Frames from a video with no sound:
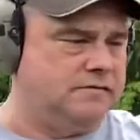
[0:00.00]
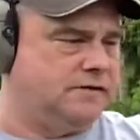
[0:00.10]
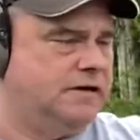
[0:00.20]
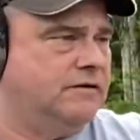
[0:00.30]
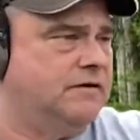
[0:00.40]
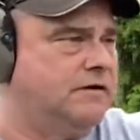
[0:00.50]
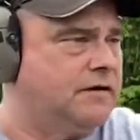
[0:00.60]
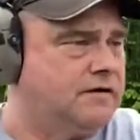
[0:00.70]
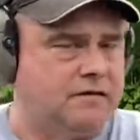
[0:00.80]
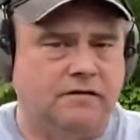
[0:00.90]
you
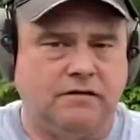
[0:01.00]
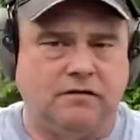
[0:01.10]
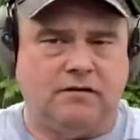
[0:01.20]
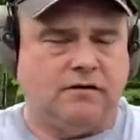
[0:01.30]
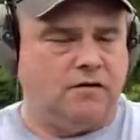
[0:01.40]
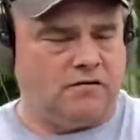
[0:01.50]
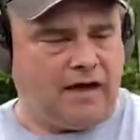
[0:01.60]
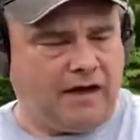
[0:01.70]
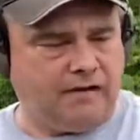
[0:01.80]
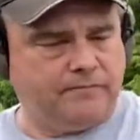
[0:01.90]
could do
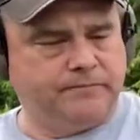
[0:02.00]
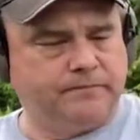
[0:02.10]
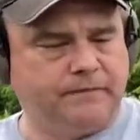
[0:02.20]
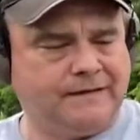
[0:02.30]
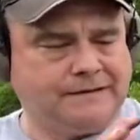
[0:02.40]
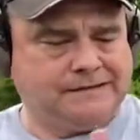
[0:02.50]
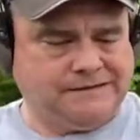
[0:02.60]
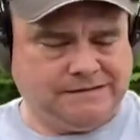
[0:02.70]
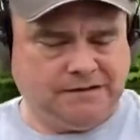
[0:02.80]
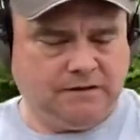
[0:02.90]
that
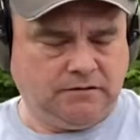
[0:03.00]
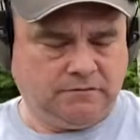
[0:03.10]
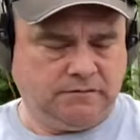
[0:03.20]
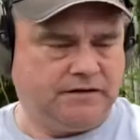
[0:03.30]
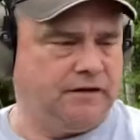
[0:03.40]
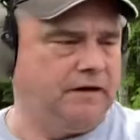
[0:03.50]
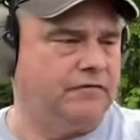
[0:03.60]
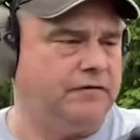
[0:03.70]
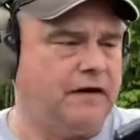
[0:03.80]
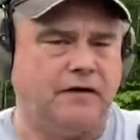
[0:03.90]
with a
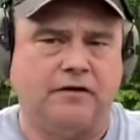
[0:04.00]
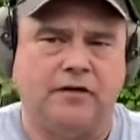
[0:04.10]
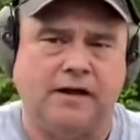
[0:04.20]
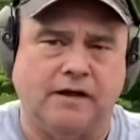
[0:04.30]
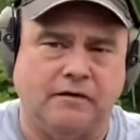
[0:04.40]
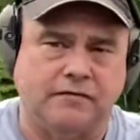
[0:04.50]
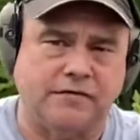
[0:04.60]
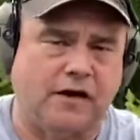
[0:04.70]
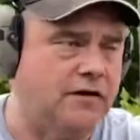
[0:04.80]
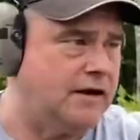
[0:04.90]
fair degree of
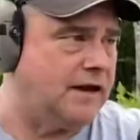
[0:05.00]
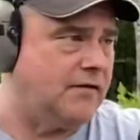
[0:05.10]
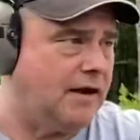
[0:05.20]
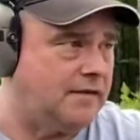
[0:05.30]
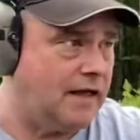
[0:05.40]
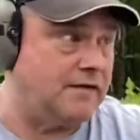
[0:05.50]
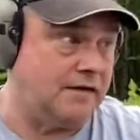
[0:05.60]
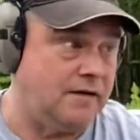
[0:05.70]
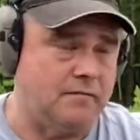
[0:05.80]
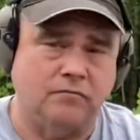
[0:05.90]
certainty, right? That's
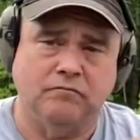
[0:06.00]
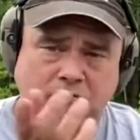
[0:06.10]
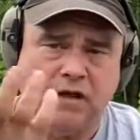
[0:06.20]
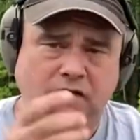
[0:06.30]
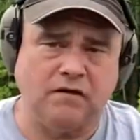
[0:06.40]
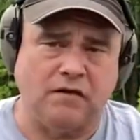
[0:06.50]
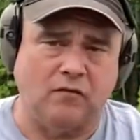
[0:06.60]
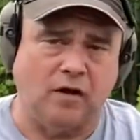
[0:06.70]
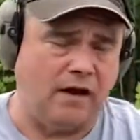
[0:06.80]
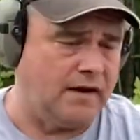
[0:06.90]
hitting
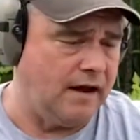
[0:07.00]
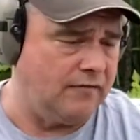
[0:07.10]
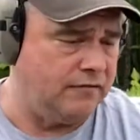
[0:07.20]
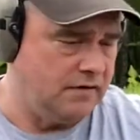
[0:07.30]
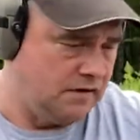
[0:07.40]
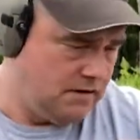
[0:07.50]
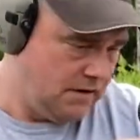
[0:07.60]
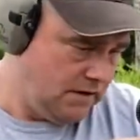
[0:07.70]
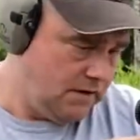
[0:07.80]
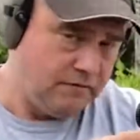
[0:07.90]
well enough
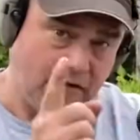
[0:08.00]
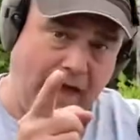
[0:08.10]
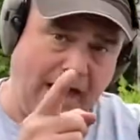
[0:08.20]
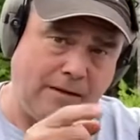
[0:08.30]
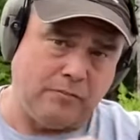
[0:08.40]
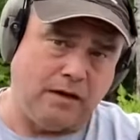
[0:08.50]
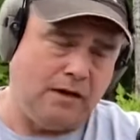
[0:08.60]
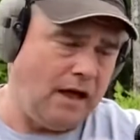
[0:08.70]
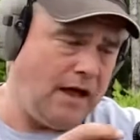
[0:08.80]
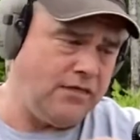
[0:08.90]
for that. But
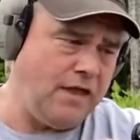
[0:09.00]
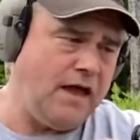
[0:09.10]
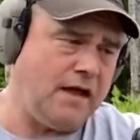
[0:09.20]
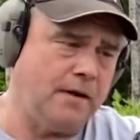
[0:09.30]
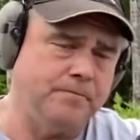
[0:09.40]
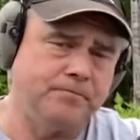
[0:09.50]
I think